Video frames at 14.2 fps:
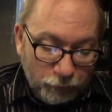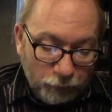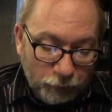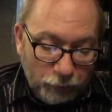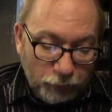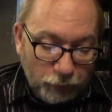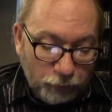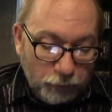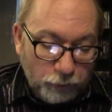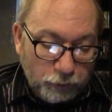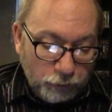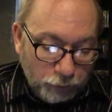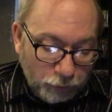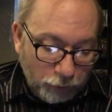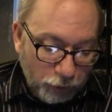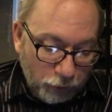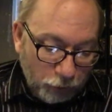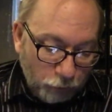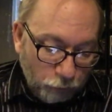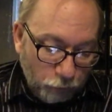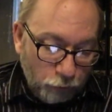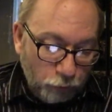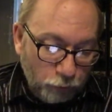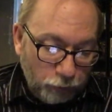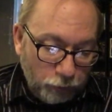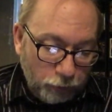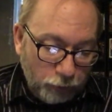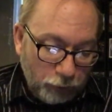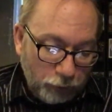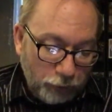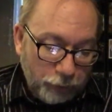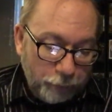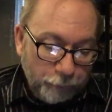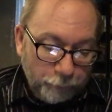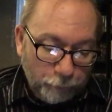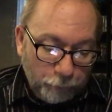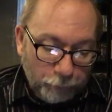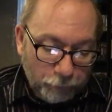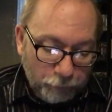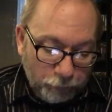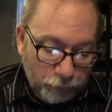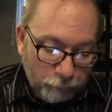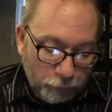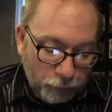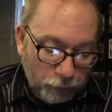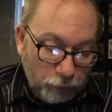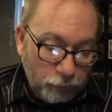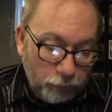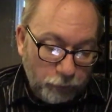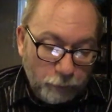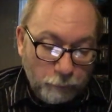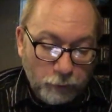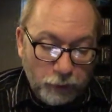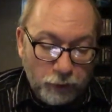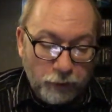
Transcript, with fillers: you you, you kind of grew uh, in my in my